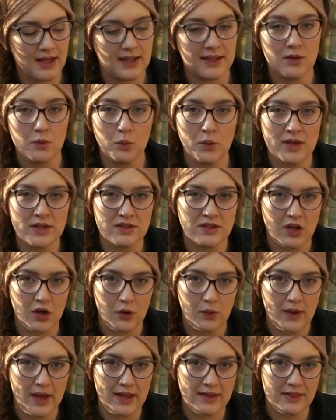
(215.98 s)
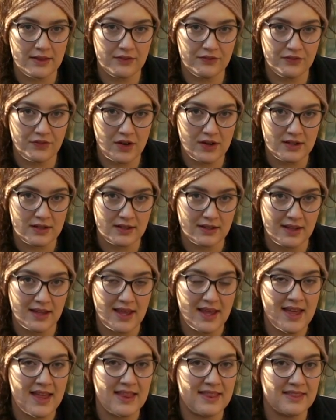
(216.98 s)
the window at the front.
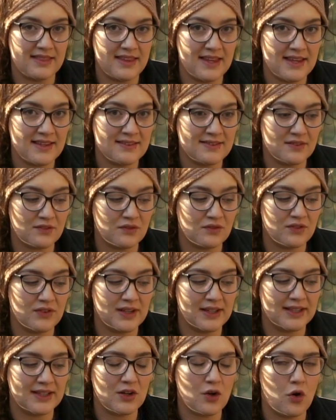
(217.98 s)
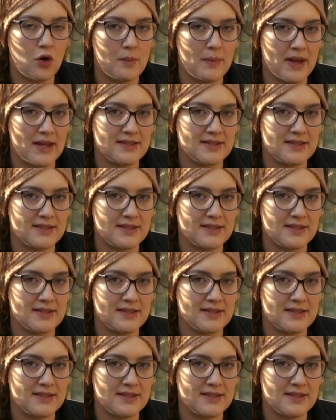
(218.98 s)
This really caught my